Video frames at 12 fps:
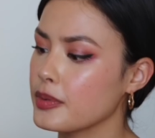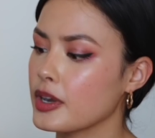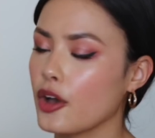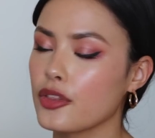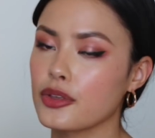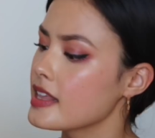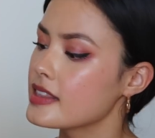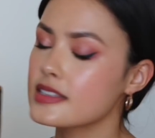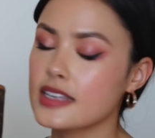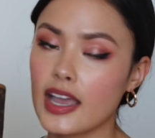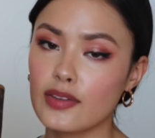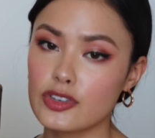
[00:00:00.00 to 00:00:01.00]
bit, although this
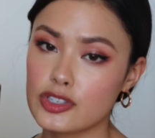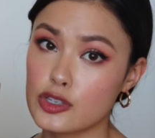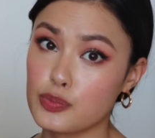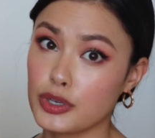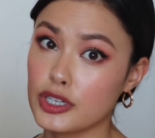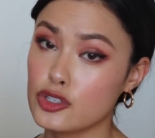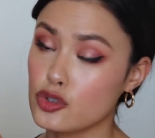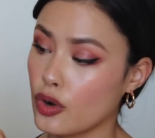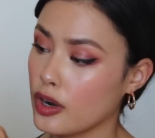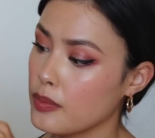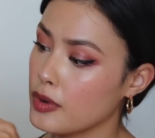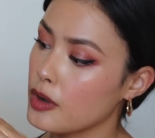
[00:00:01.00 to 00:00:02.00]
canvas is pretty
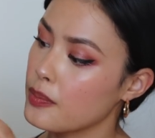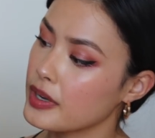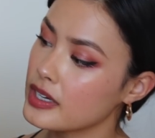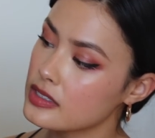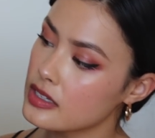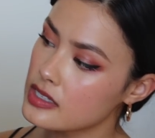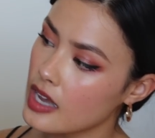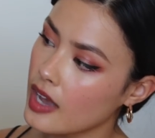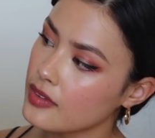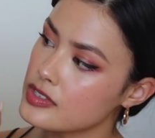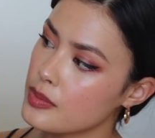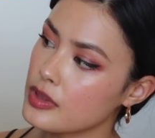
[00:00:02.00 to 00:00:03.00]
durable, but it does
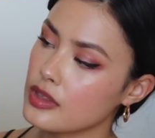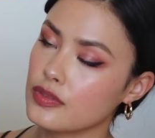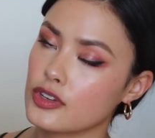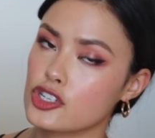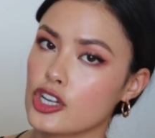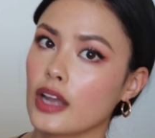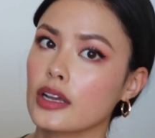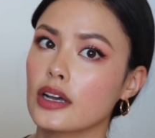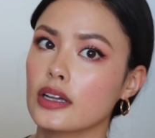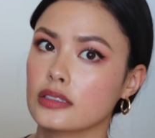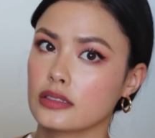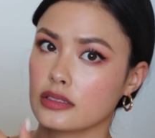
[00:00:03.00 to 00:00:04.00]
have some of the
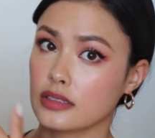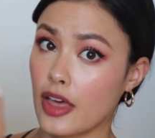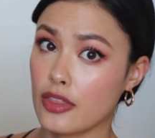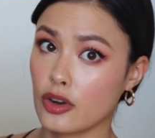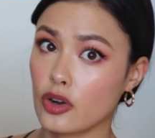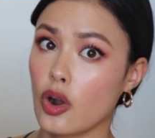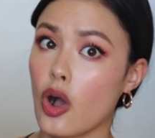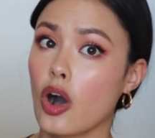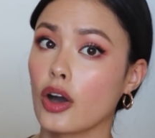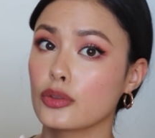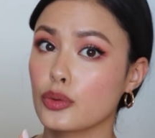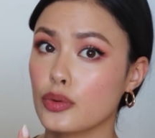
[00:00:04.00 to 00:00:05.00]
vachetta leather
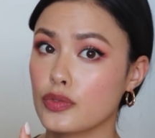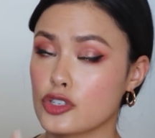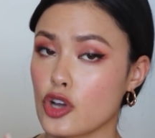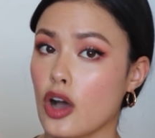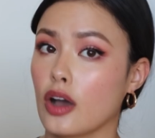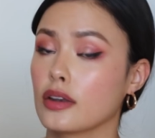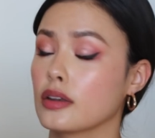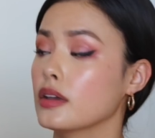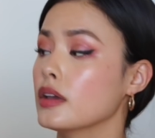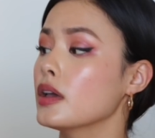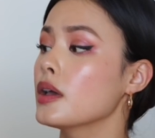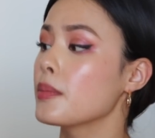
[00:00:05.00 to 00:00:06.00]
on Louis Vuitton
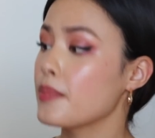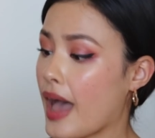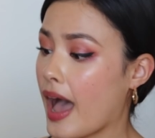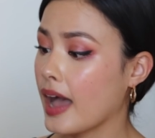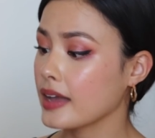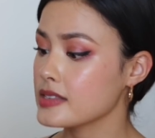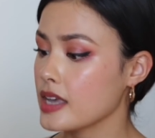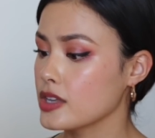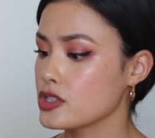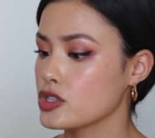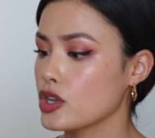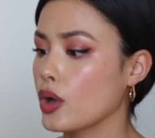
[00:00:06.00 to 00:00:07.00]
bags,
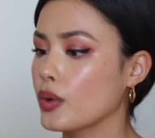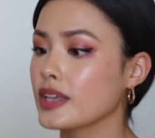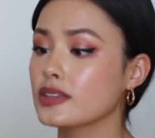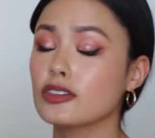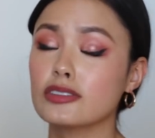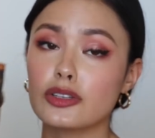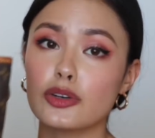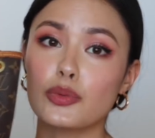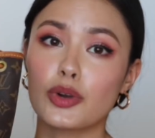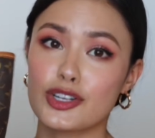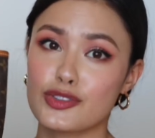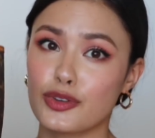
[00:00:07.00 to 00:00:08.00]
and so it looked a little
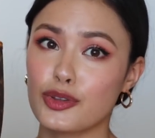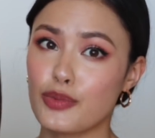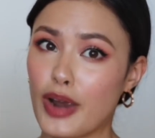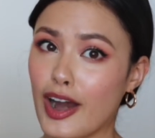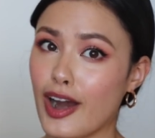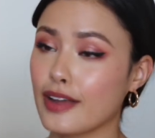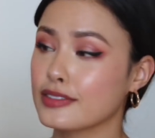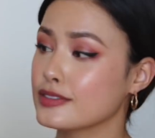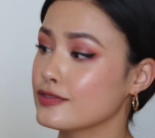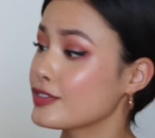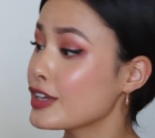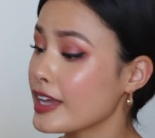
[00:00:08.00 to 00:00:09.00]
worse for the wear. I
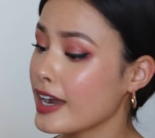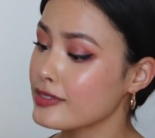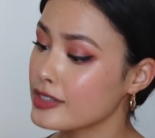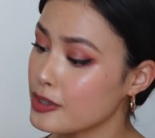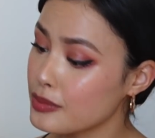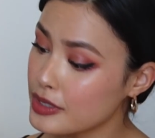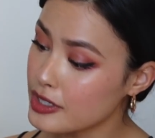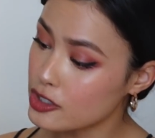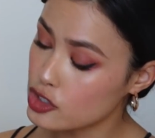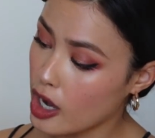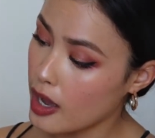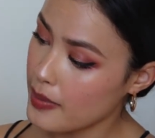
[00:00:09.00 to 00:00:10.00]
feel like I've done a really good
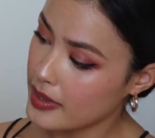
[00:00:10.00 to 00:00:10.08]
job